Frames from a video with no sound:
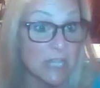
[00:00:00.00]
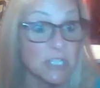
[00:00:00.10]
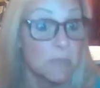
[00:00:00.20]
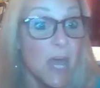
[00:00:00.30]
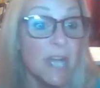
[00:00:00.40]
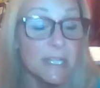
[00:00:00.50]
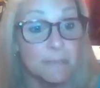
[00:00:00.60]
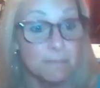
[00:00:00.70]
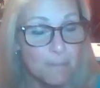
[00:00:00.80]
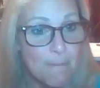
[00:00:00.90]
aging body.
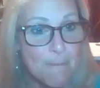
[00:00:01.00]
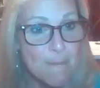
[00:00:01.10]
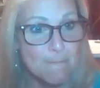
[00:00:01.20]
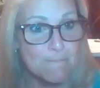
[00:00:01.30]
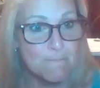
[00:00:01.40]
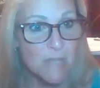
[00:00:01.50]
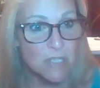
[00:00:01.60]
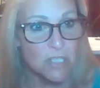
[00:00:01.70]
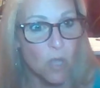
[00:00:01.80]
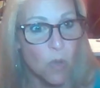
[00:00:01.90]

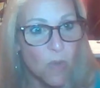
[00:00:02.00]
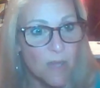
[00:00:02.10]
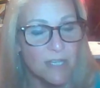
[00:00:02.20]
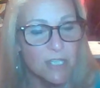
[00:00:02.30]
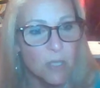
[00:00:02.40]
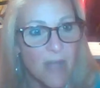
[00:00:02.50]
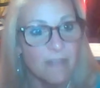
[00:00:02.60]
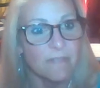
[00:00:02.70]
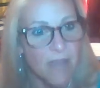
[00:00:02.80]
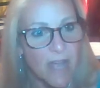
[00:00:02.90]
So,
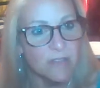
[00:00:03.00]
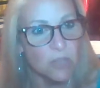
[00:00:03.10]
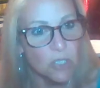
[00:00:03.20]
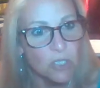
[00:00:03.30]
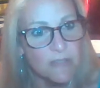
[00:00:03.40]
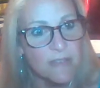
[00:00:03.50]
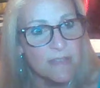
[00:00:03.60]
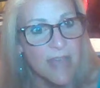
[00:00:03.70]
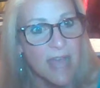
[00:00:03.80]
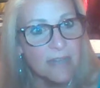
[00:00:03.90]
I
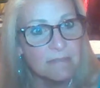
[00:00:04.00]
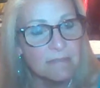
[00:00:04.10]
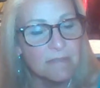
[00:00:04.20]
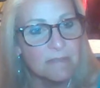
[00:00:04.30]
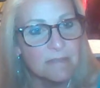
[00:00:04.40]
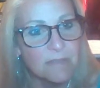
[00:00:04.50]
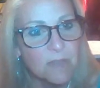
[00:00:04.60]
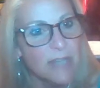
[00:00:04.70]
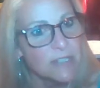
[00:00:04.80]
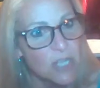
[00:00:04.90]
learned that
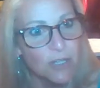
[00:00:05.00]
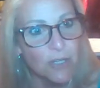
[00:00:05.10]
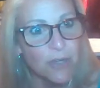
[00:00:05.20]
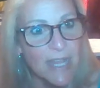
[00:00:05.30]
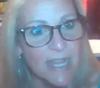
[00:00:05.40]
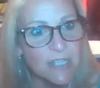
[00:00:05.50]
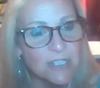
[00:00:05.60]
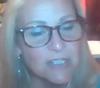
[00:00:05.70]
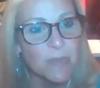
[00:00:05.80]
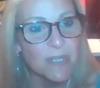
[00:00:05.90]
at a younger
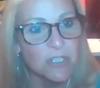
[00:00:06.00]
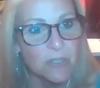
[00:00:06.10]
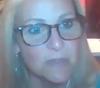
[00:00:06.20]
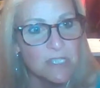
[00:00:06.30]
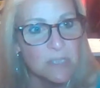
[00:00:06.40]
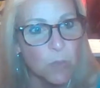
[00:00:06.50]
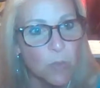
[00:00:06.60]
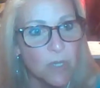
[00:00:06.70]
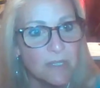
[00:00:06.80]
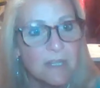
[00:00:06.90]
age doing endurance
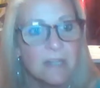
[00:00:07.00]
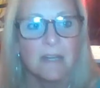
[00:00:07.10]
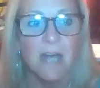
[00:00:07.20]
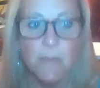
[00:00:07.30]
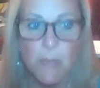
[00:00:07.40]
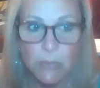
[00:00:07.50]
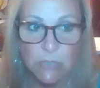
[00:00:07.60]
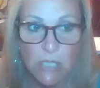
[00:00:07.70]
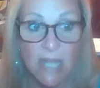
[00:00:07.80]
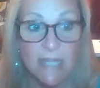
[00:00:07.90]
sport. I'm
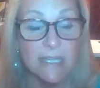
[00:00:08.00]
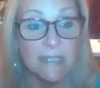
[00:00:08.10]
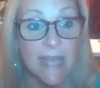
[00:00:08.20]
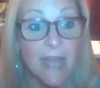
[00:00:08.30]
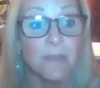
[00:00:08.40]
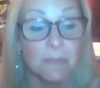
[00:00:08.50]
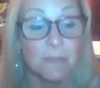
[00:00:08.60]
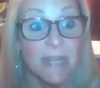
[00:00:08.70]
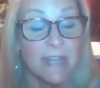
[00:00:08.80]
applying it now in